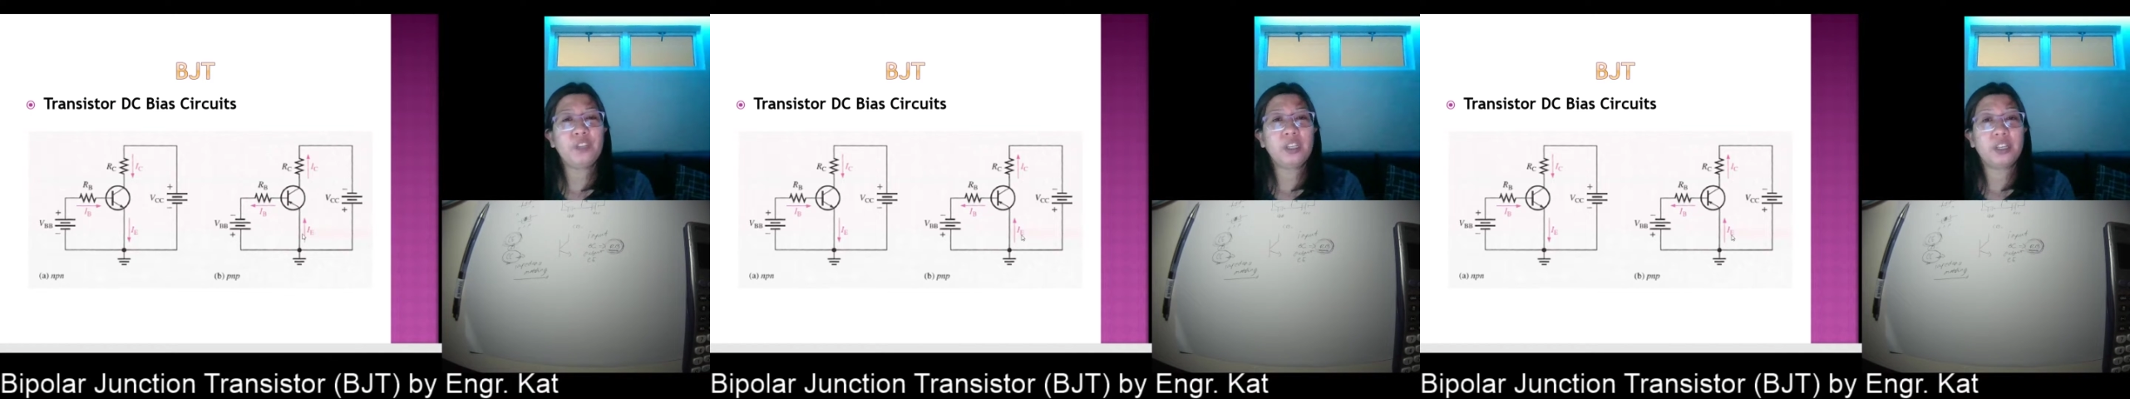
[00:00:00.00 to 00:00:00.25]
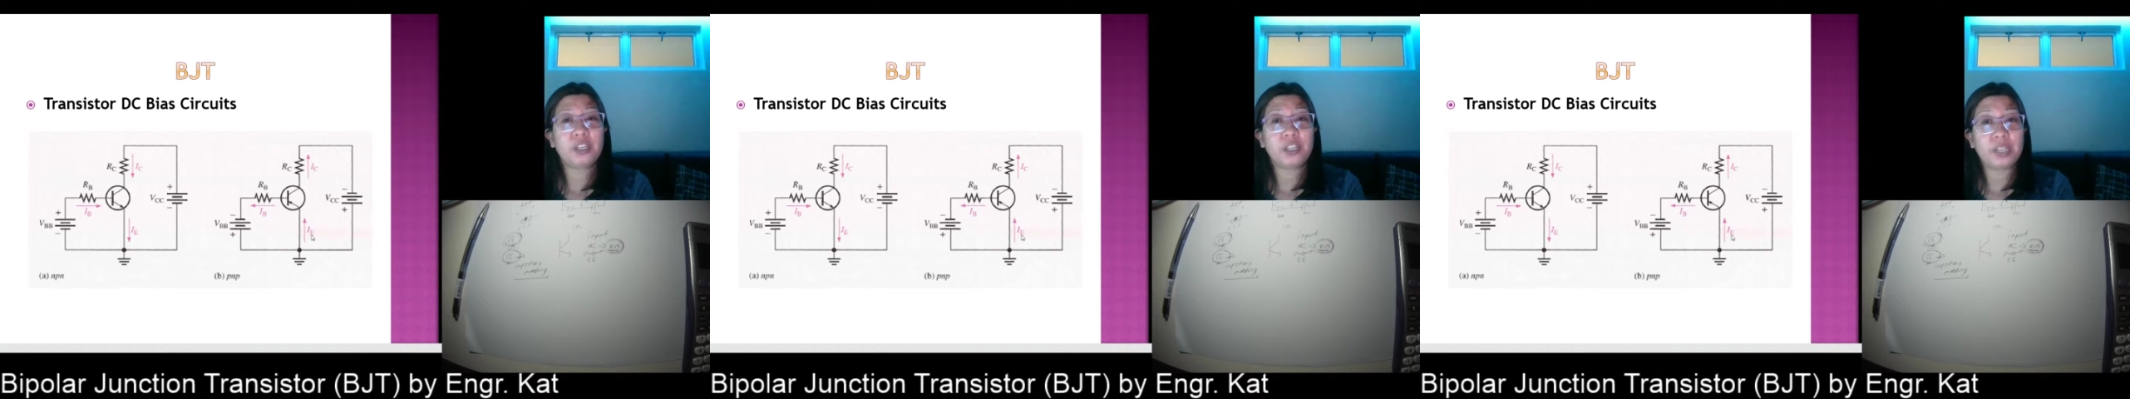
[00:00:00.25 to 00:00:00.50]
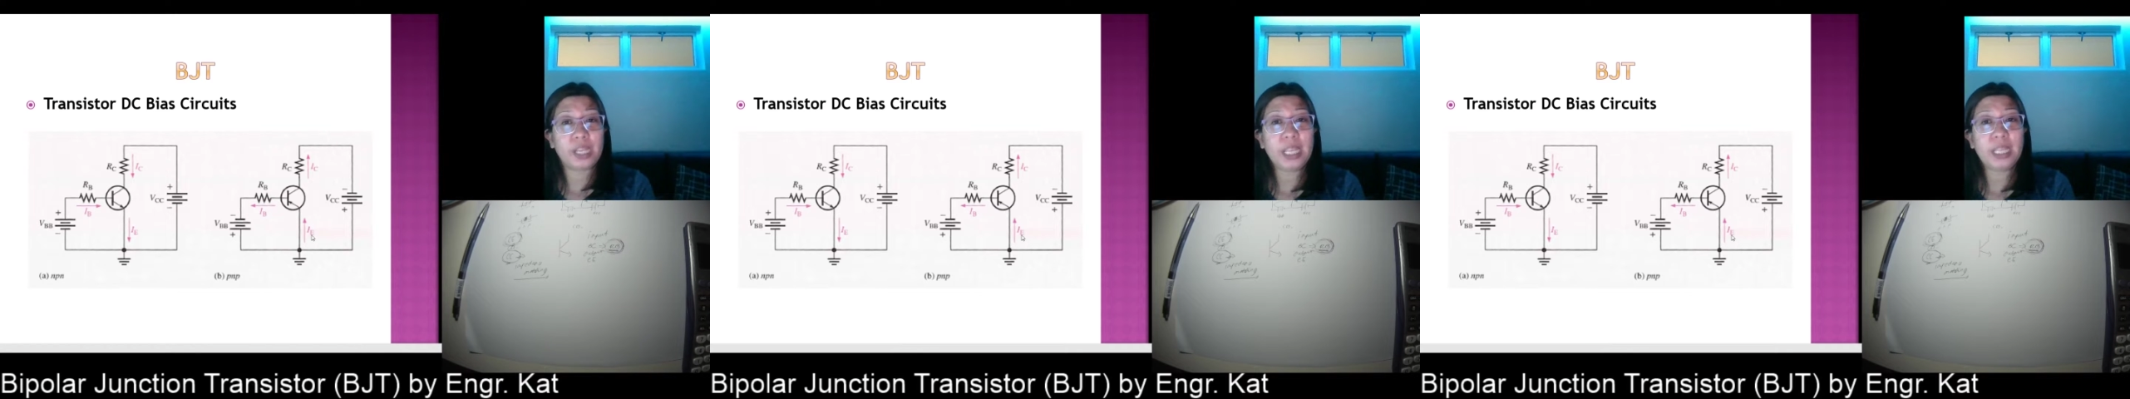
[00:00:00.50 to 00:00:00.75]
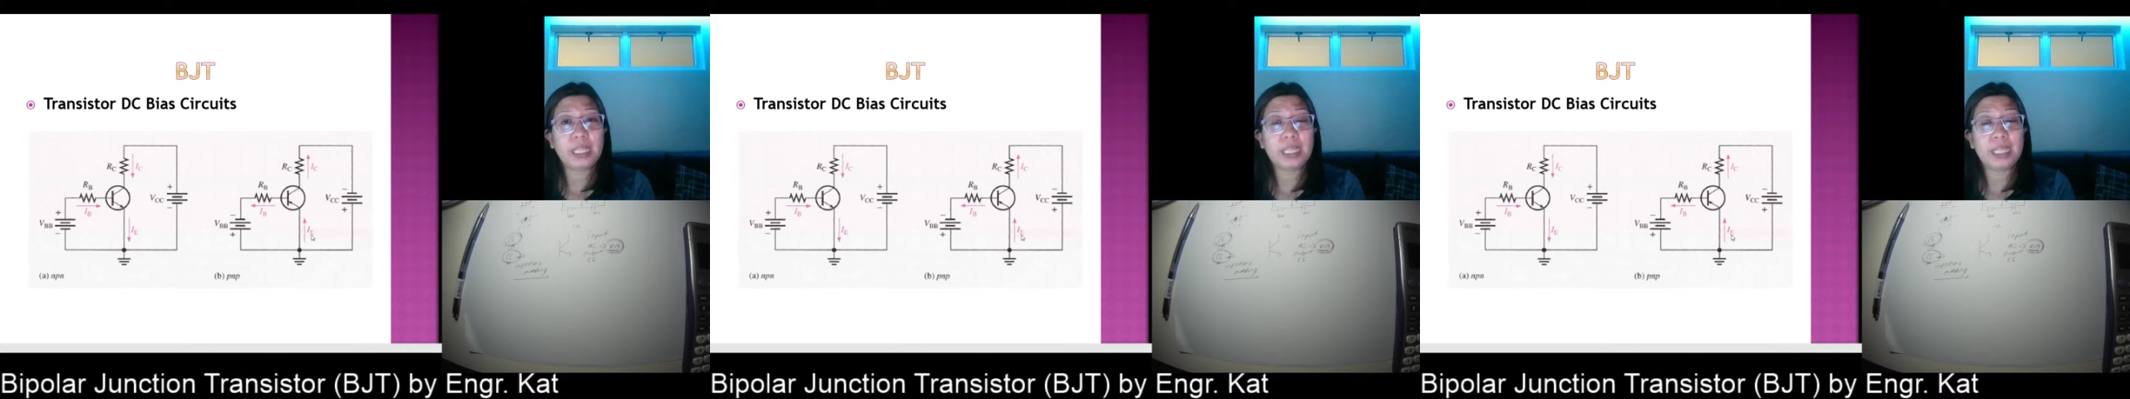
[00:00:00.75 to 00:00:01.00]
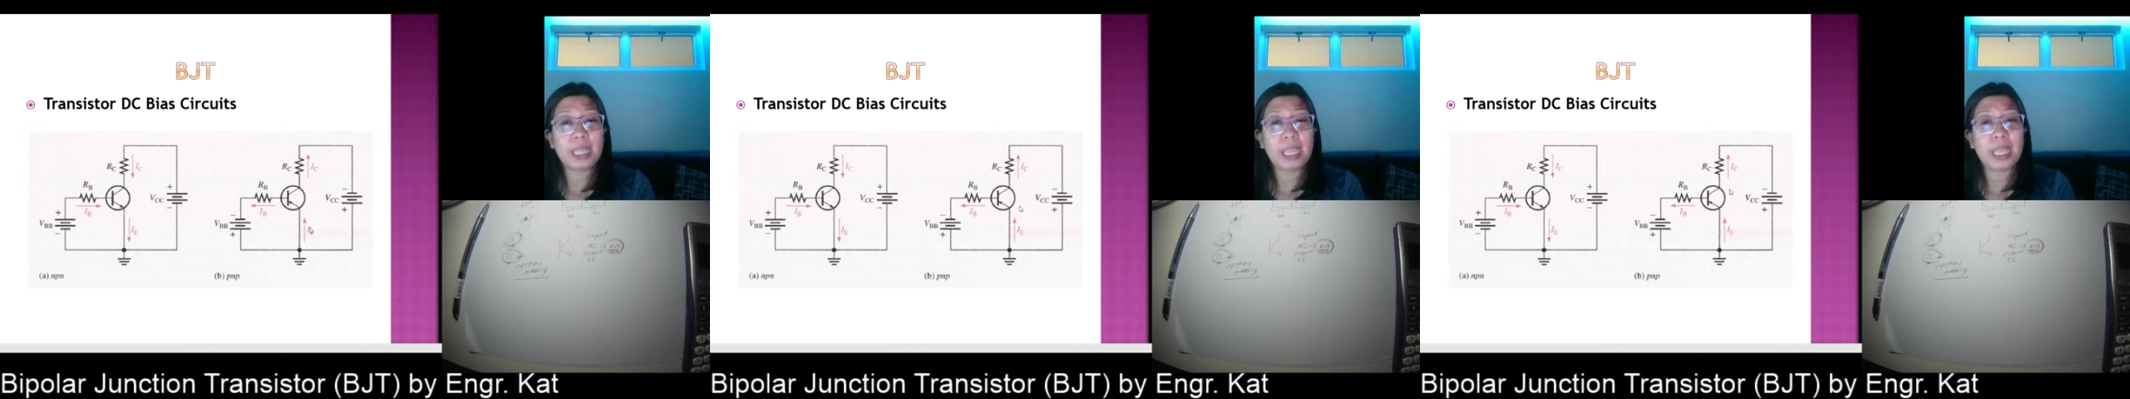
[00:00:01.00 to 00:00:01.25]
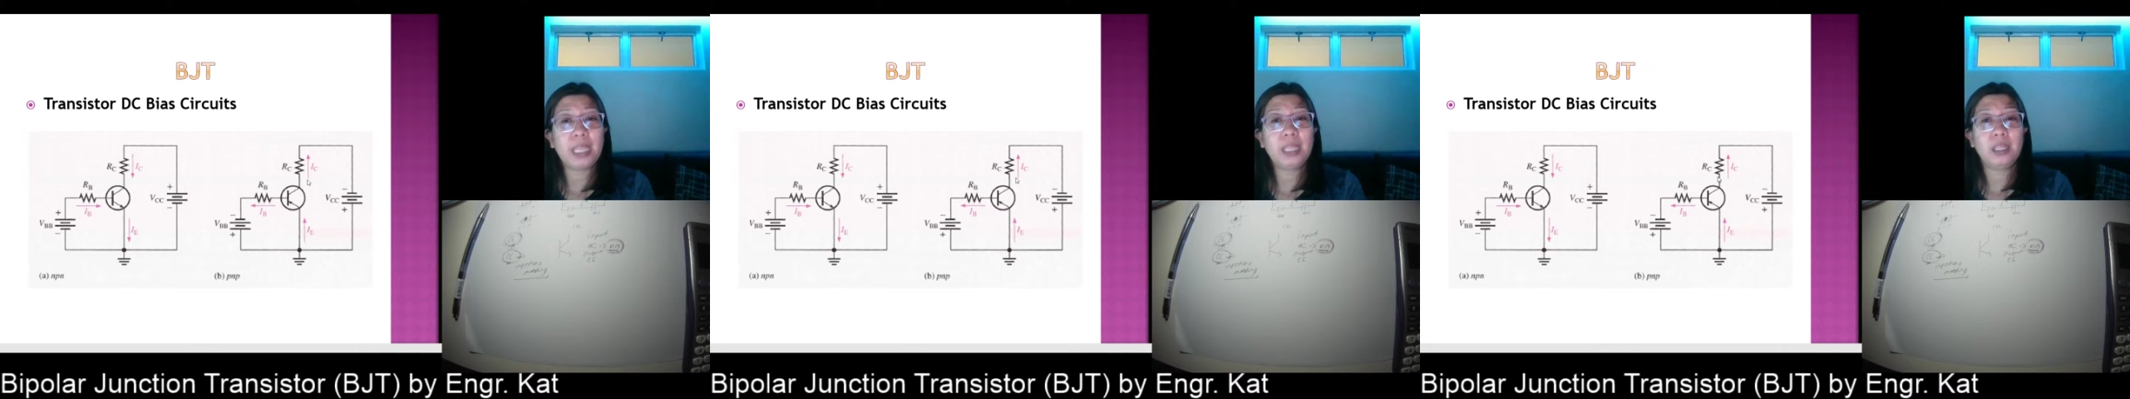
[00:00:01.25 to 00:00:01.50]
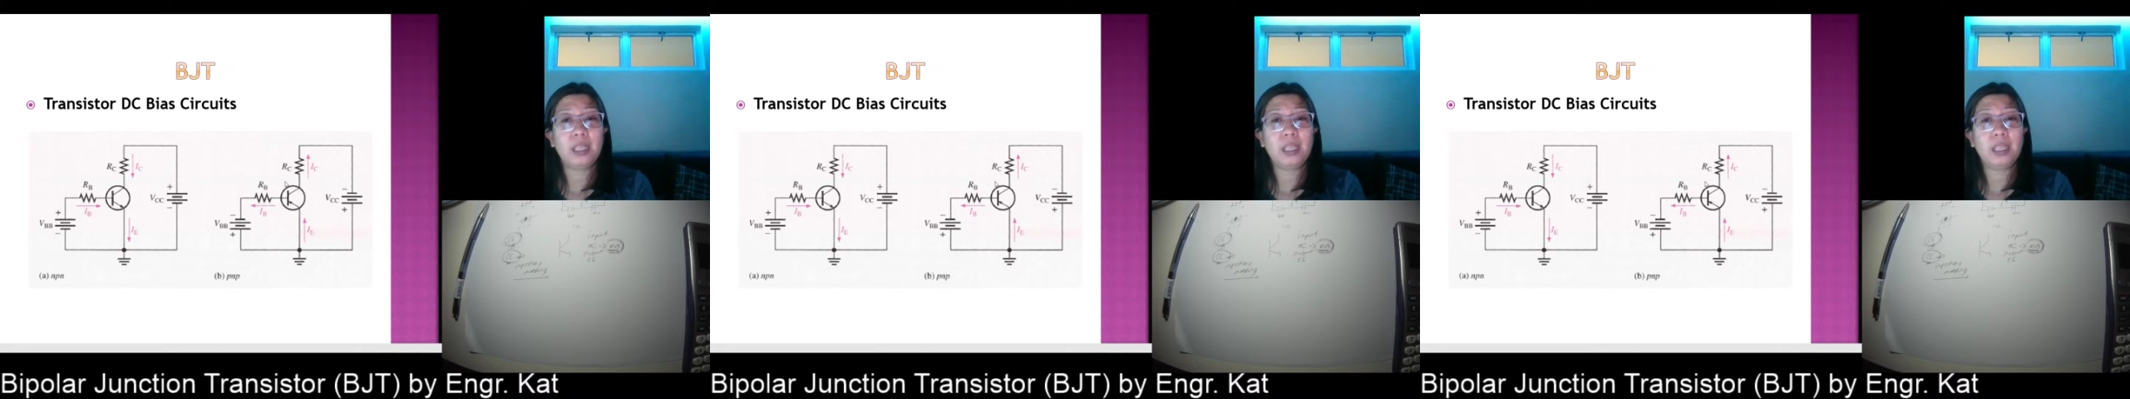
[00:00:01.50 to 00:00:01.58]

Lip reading: the current, and